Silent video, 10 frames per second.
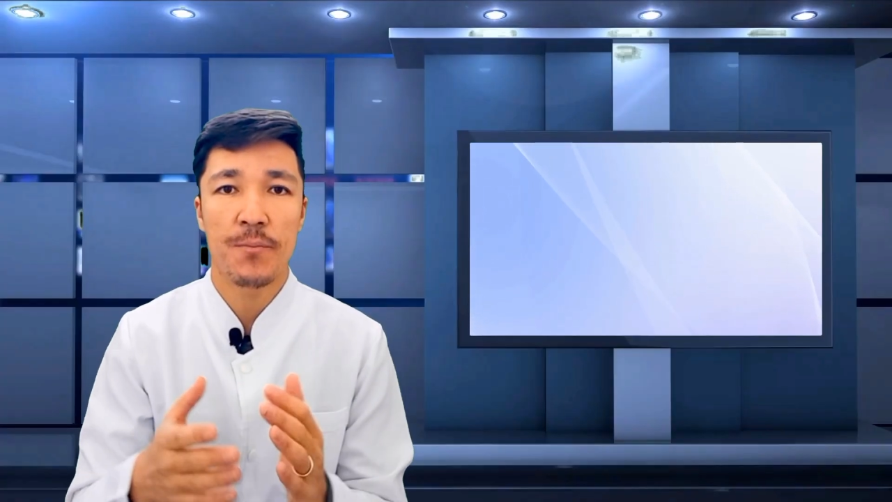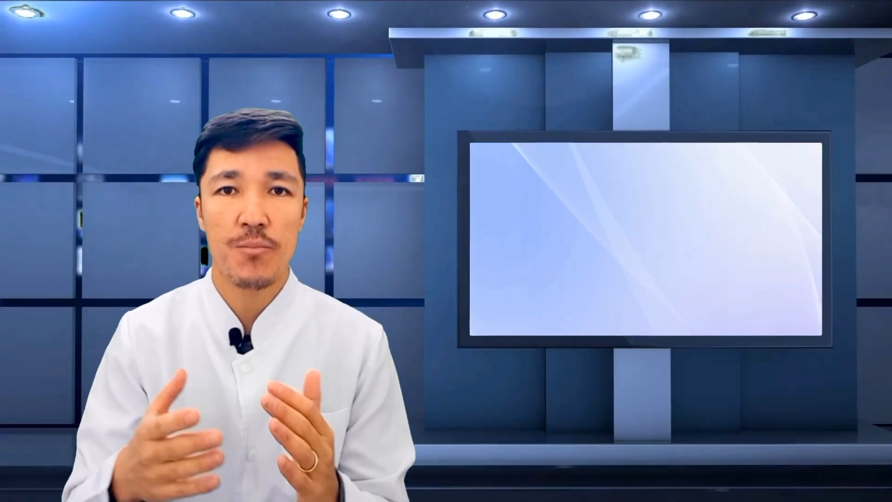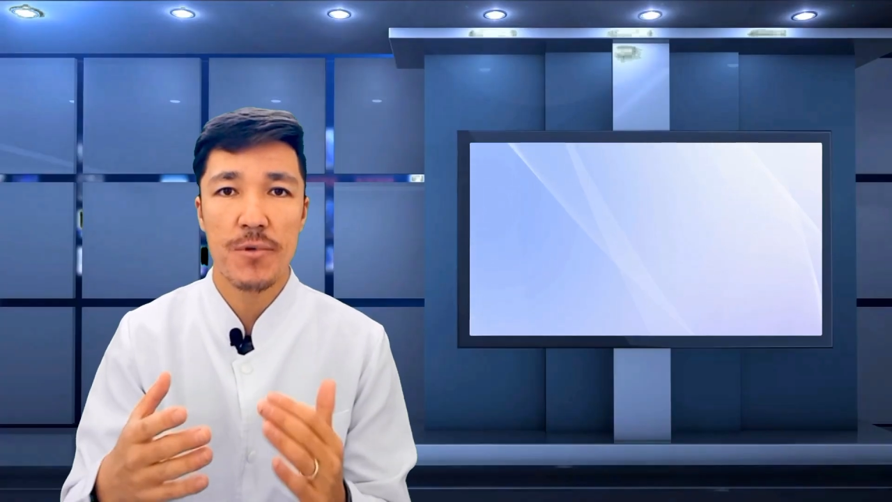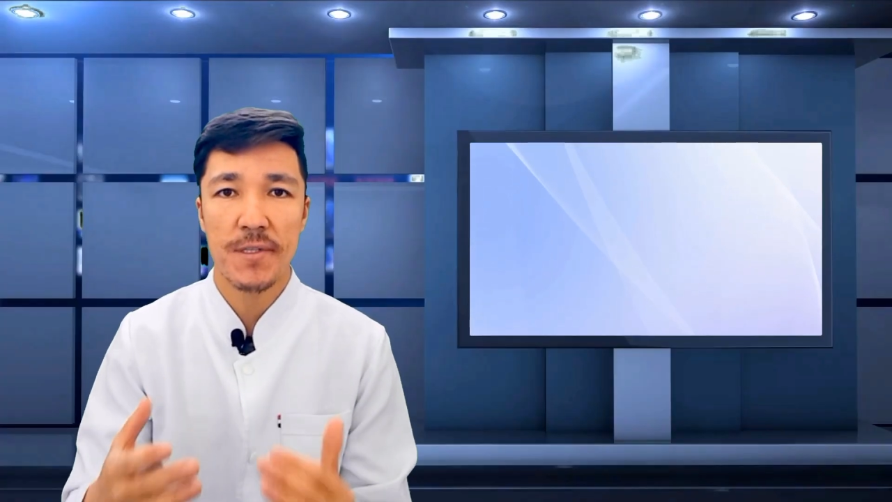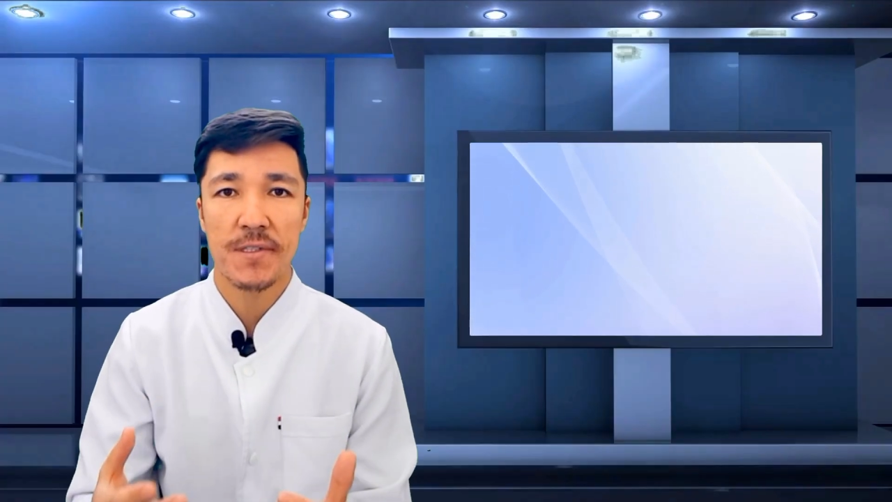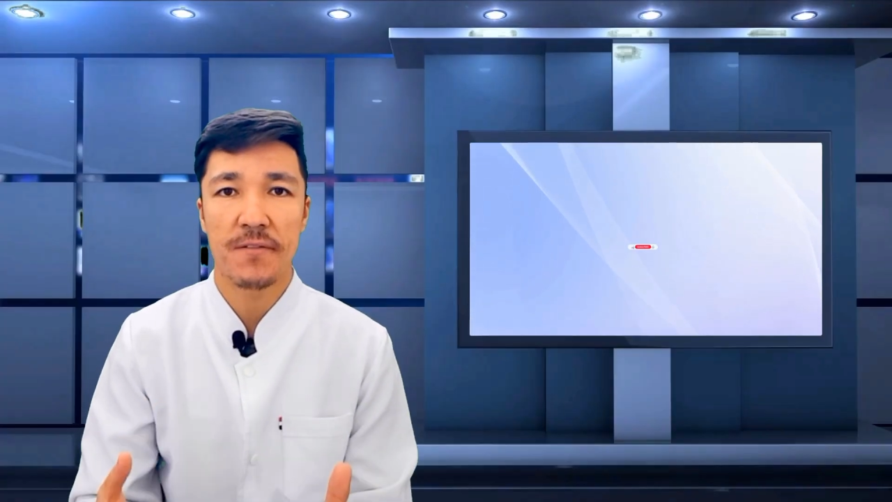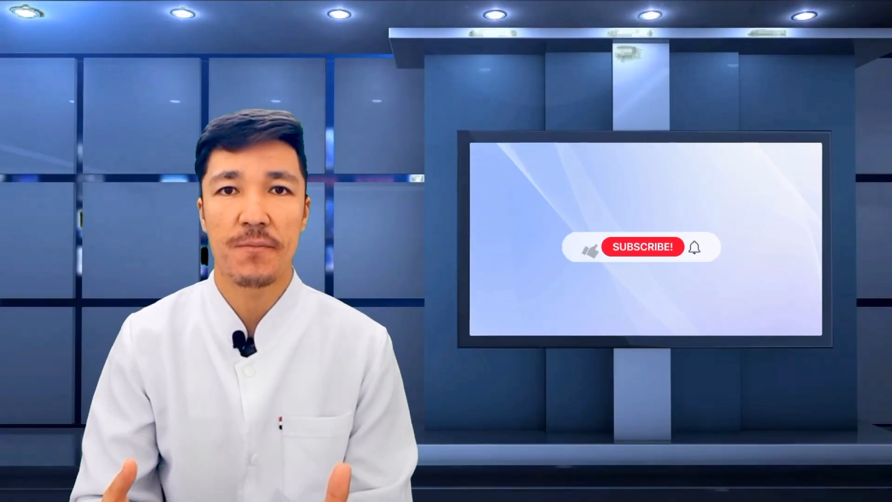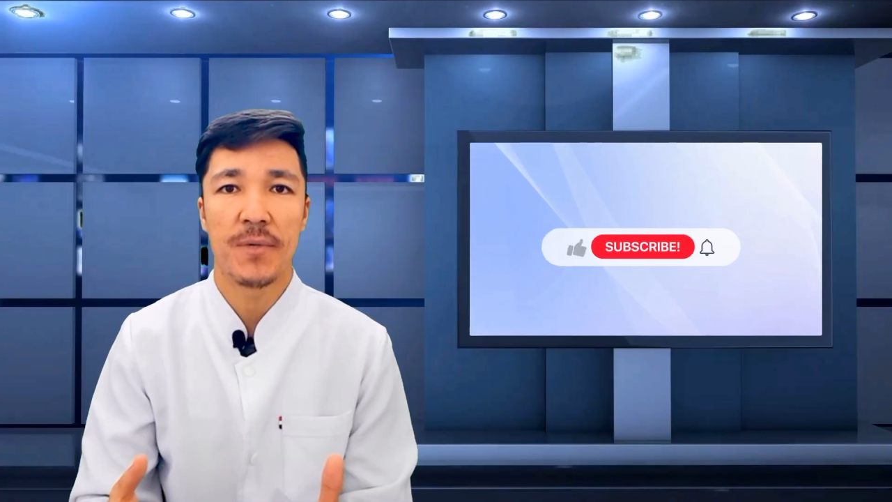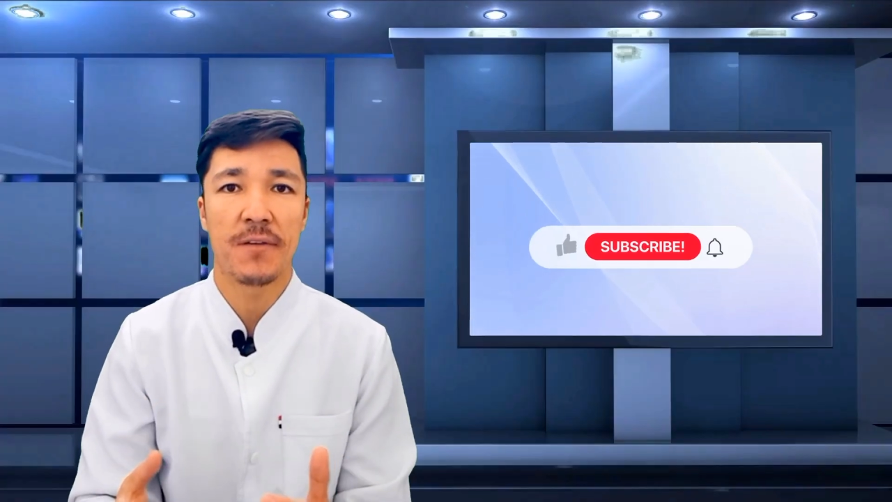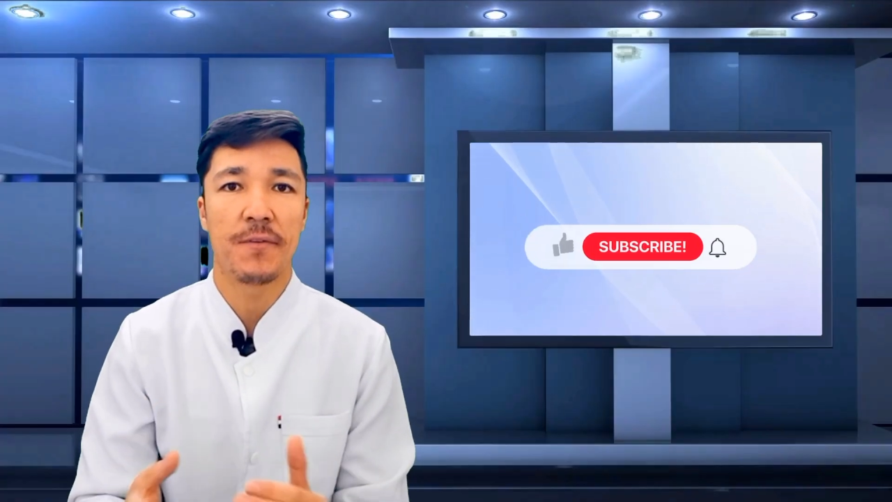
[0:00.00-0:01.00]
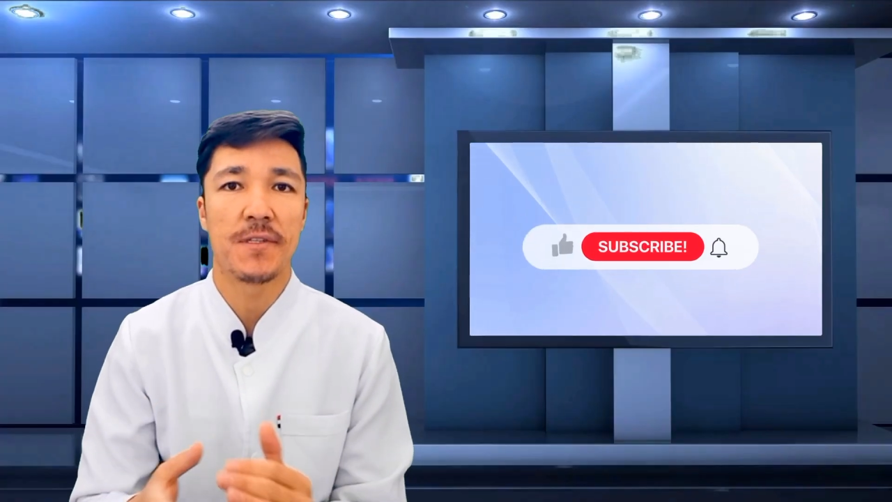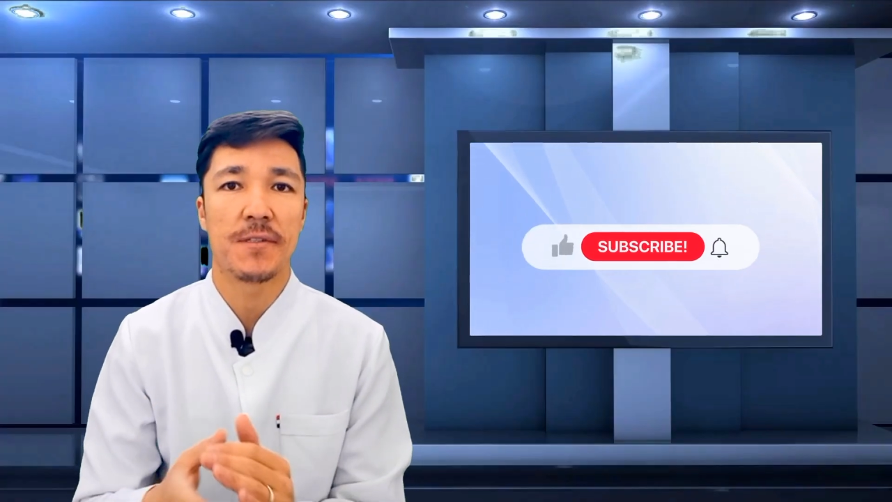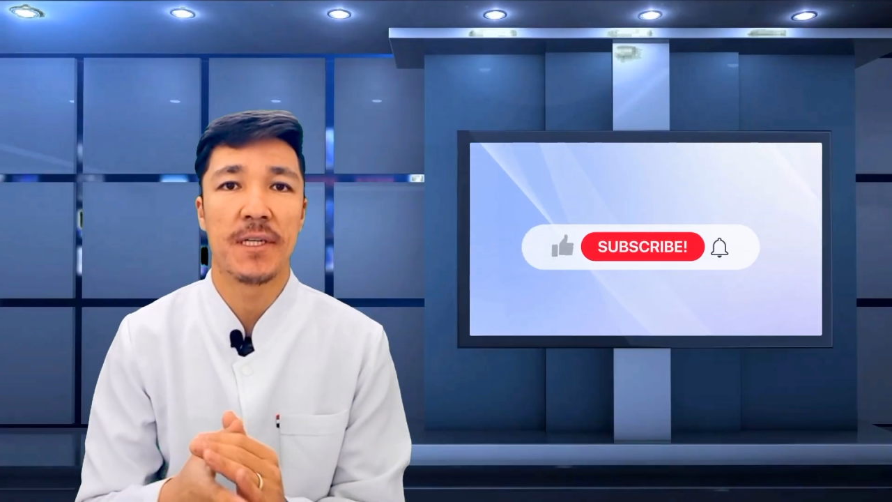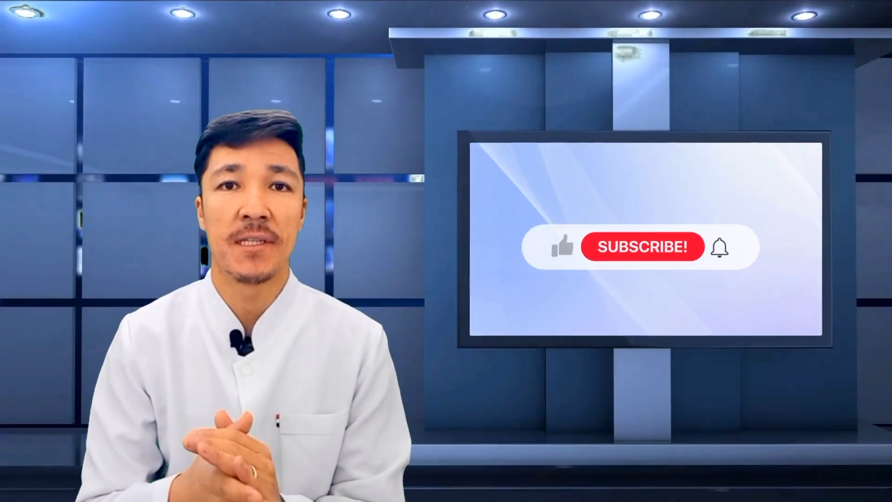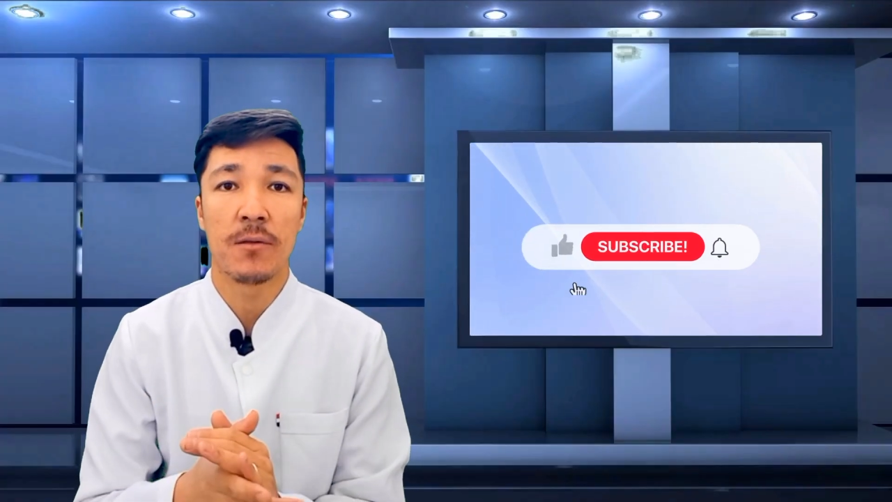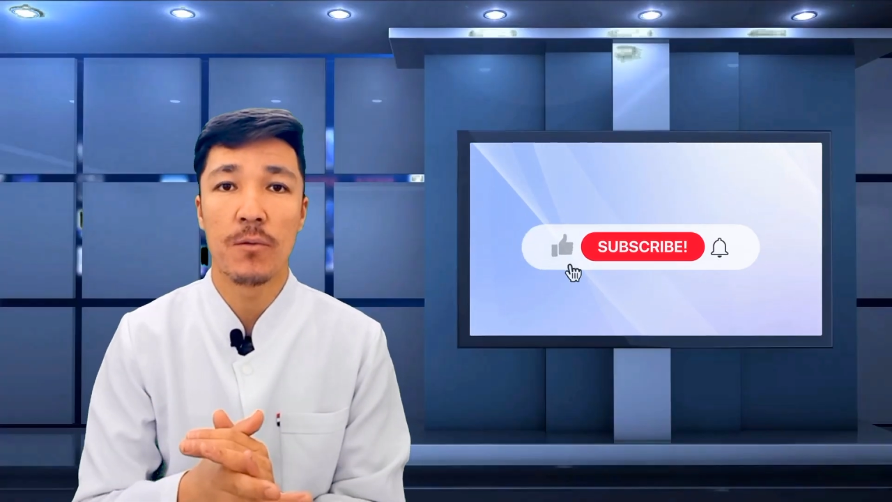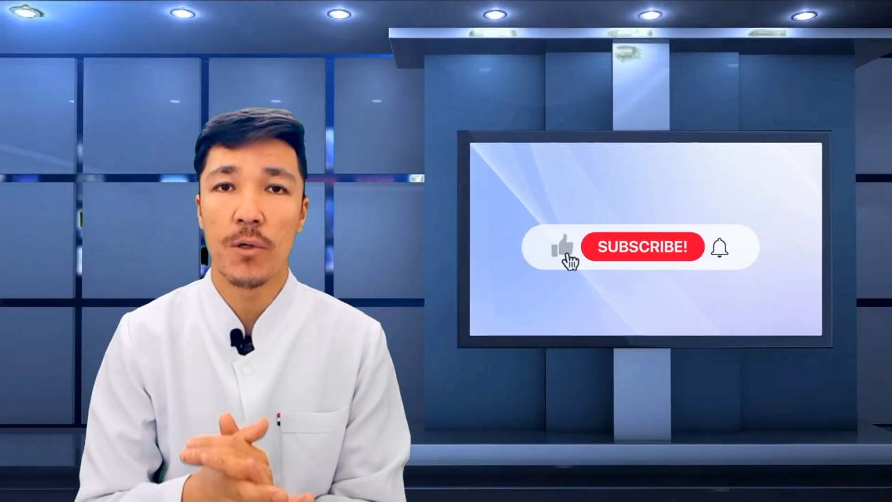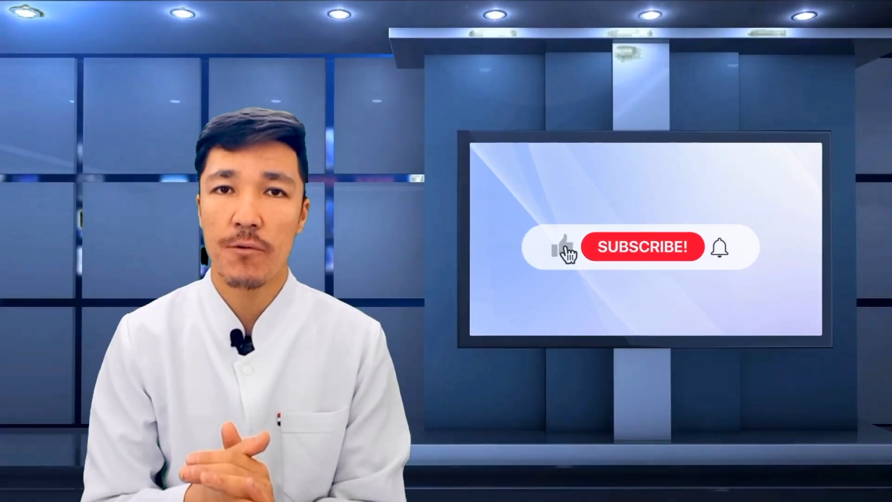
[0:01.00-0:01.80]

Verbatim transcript: impressive benefits in